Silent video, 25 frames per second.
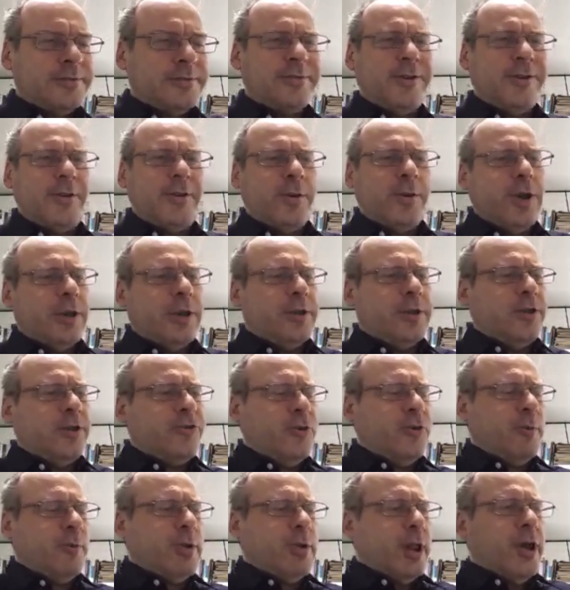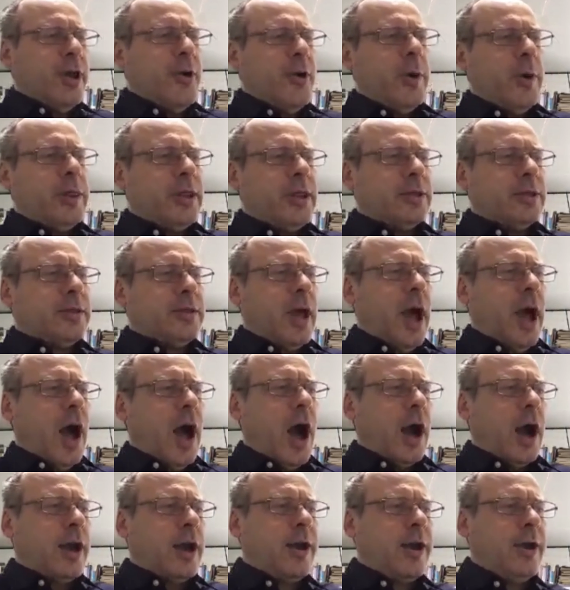and did you glow in the
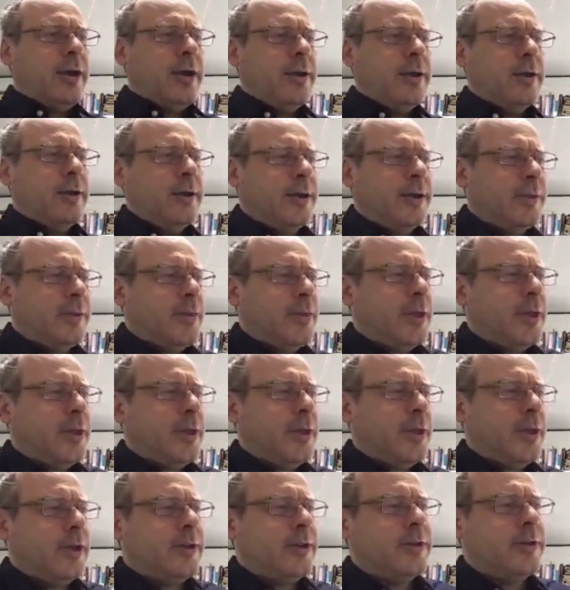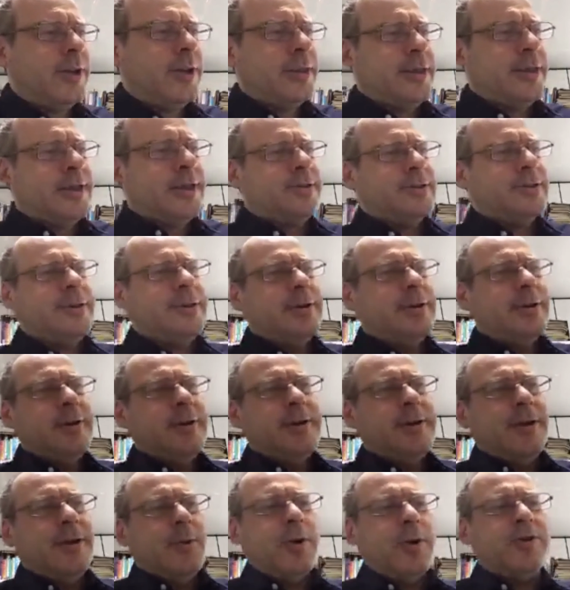dark? And things like this,
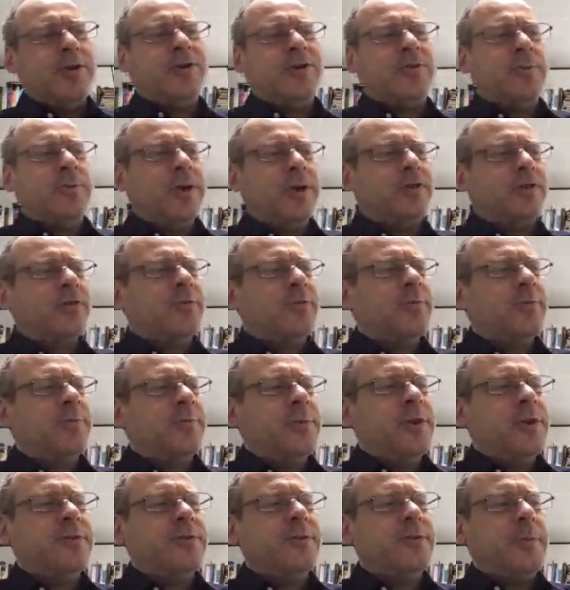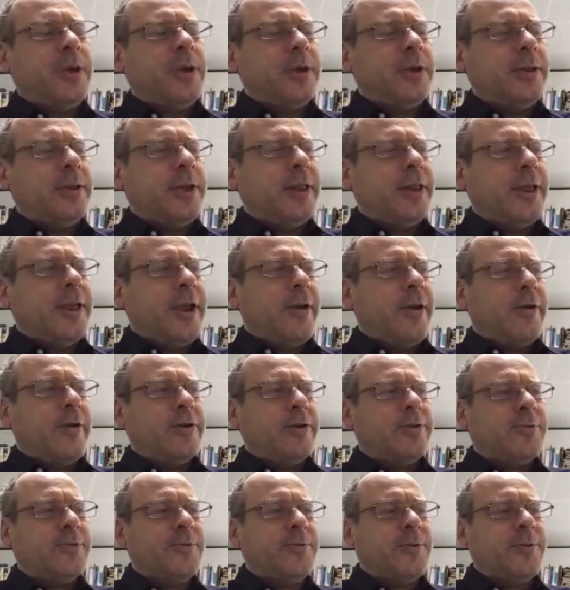which must have been
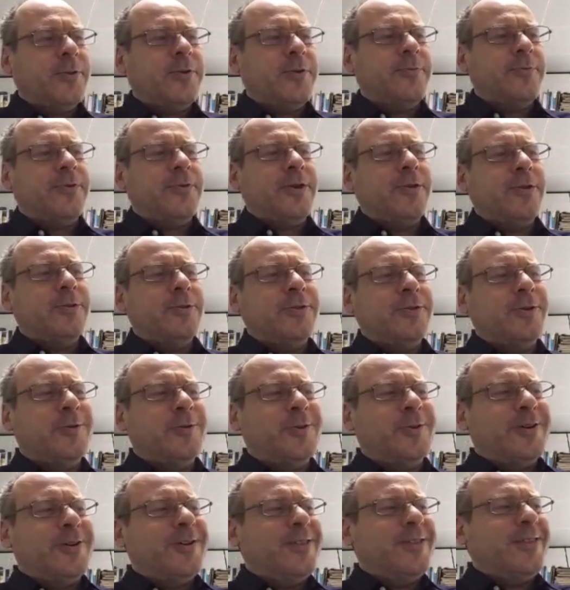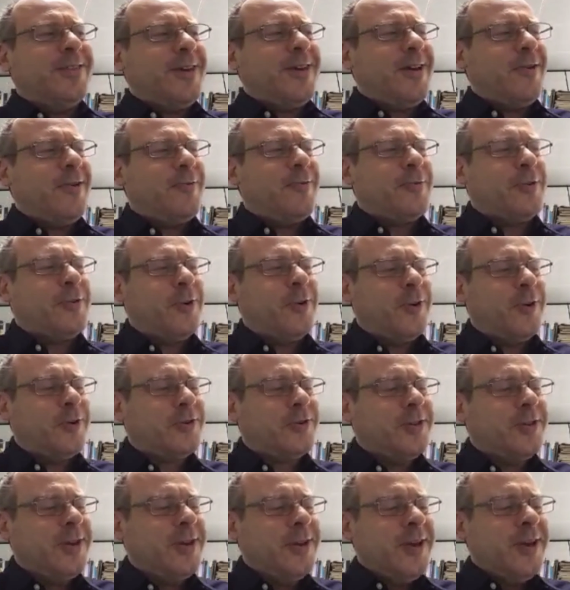hilarious for those who weren't there, of
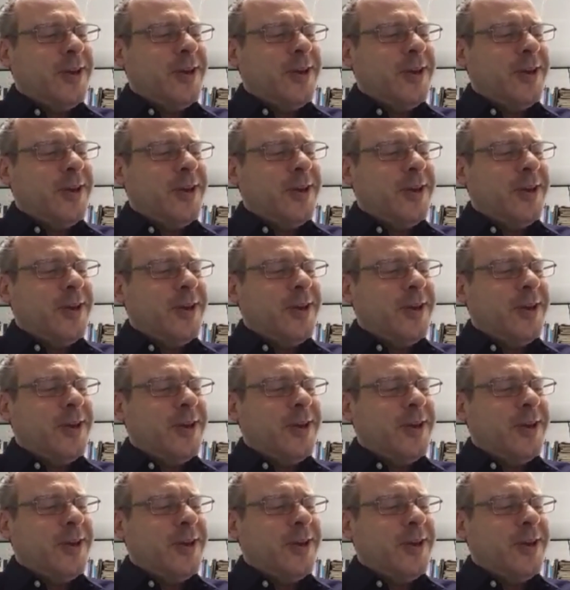course.